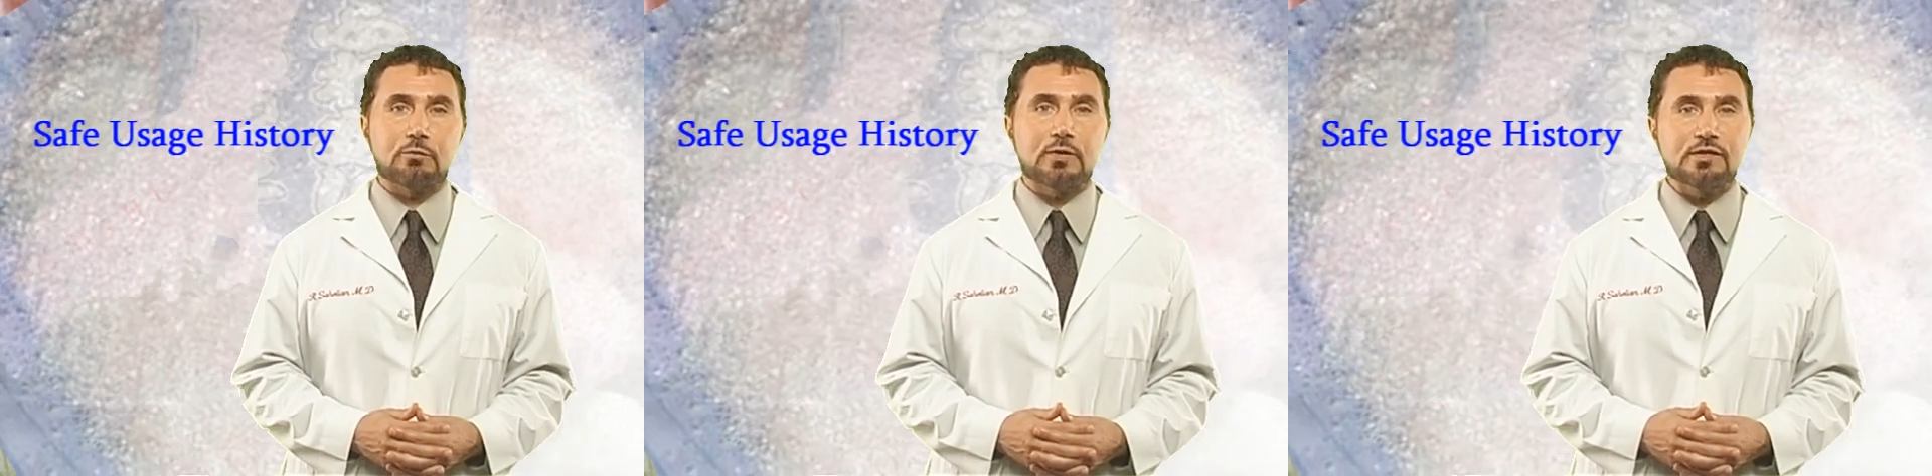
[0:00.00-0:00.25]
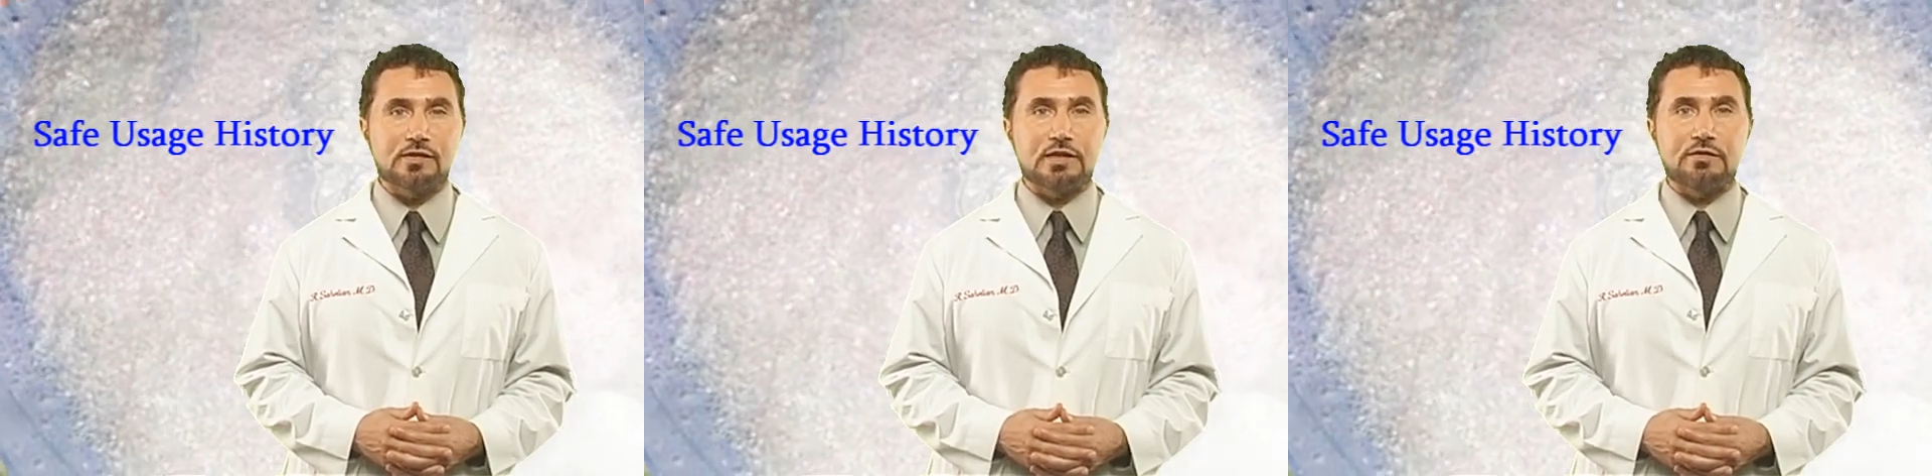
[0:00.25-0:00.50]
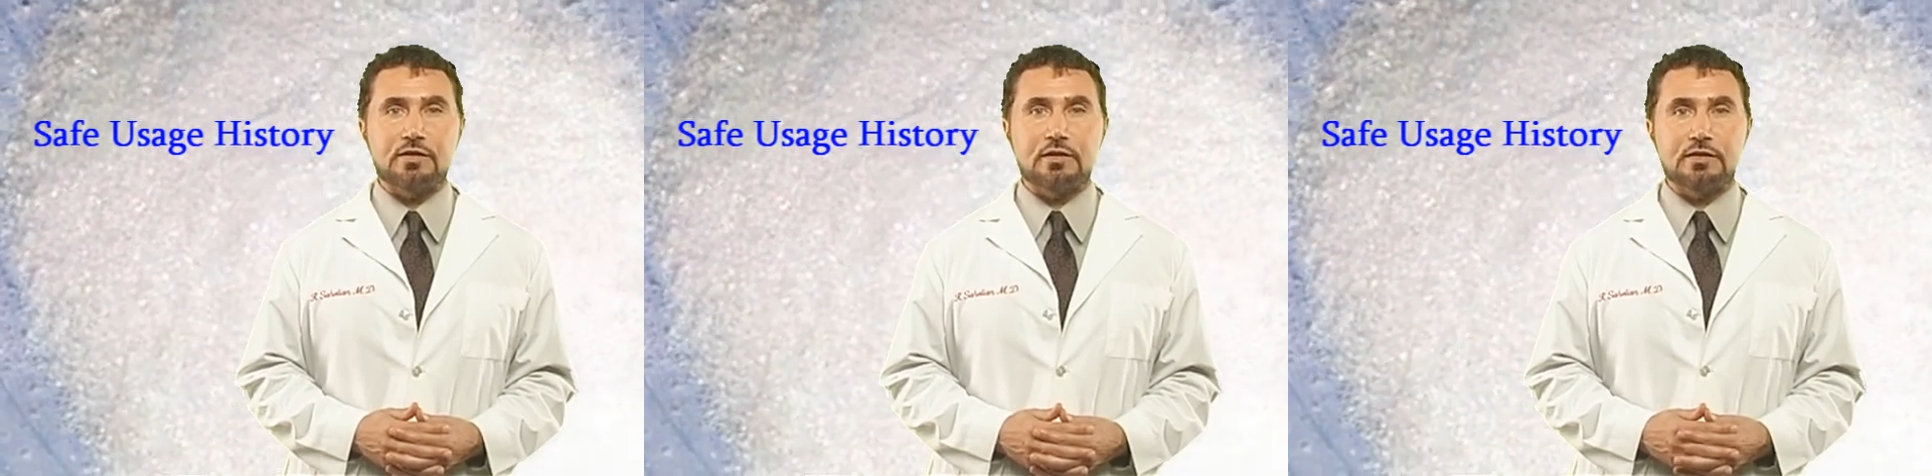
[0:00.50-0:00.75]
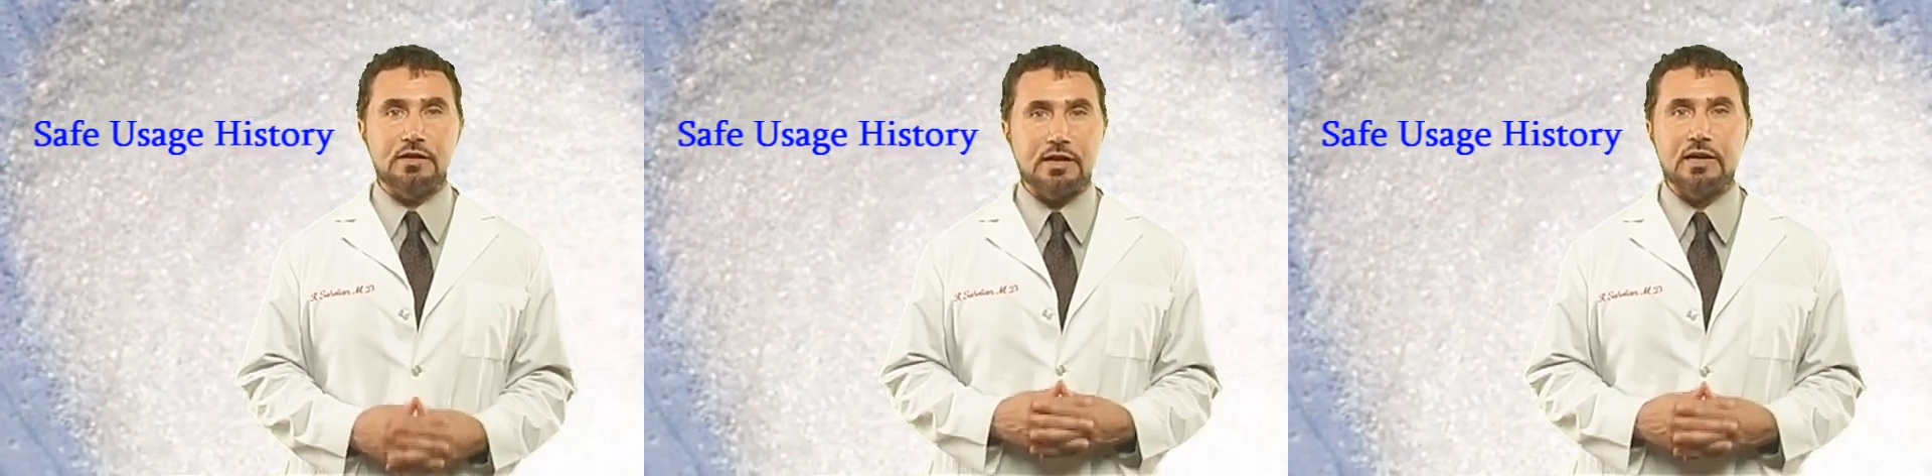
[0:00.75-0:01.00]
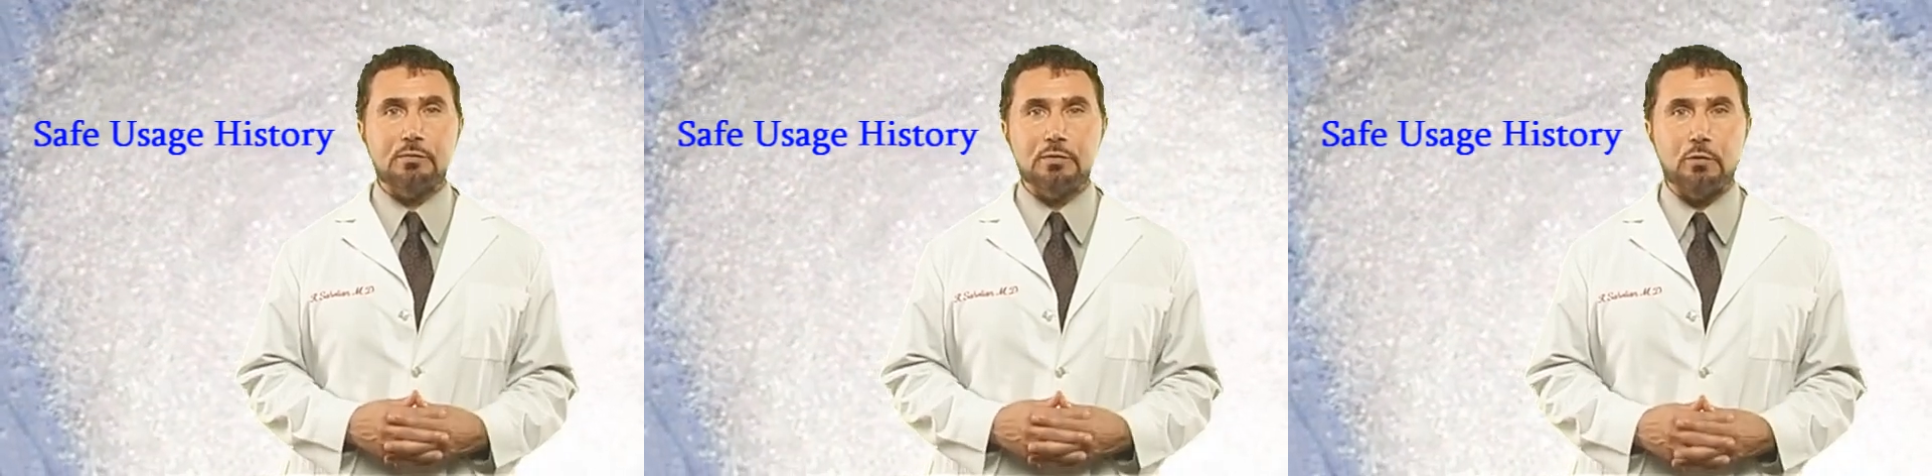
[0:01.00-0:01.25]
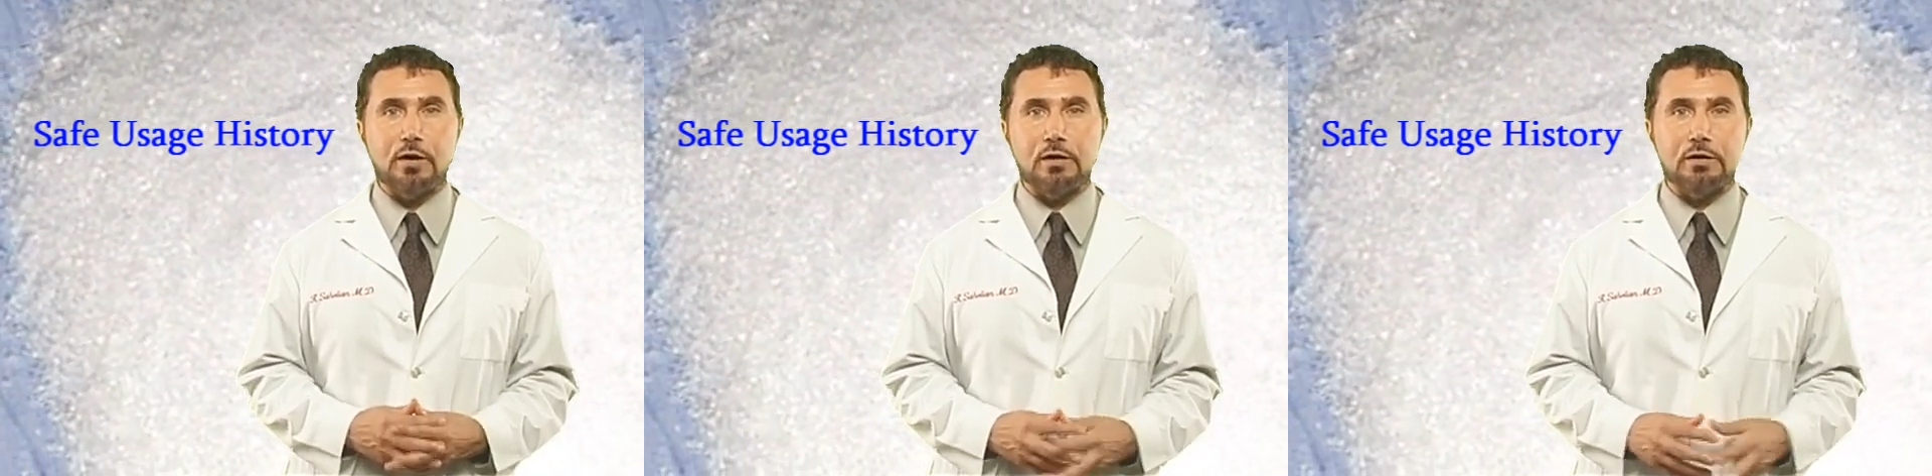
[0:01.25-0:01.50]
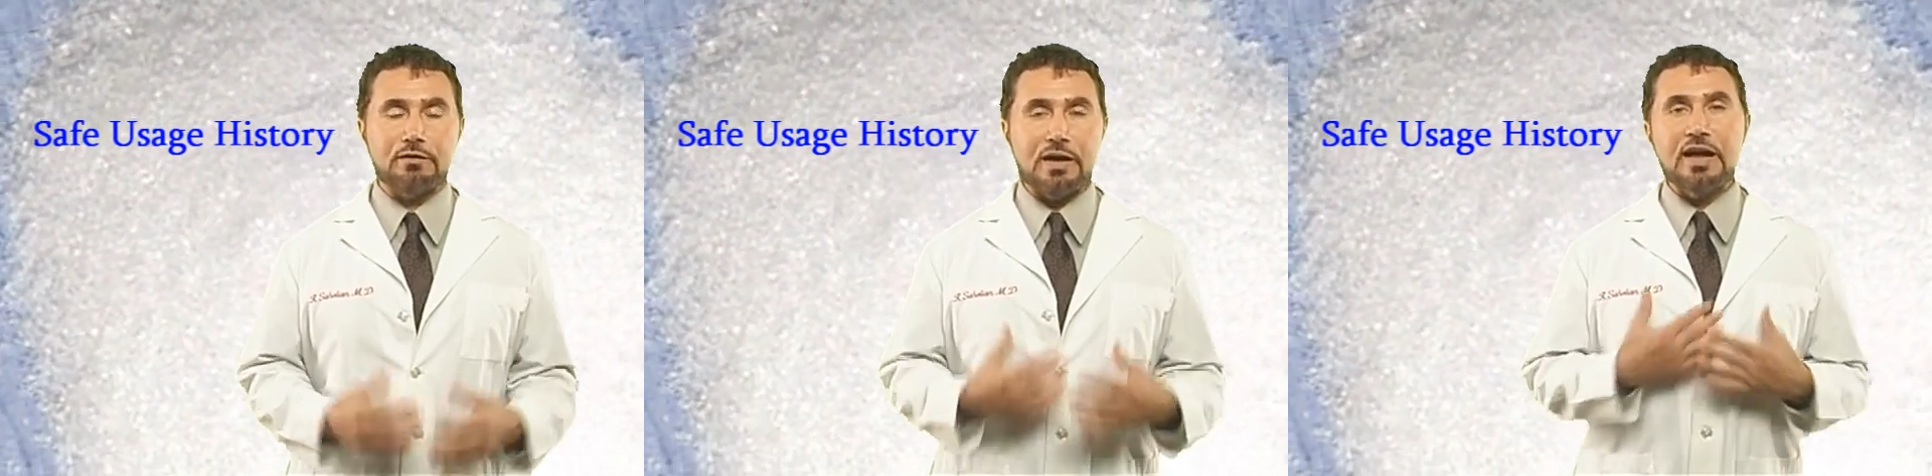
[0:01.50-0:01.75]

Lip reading: with stevia that I am aware of.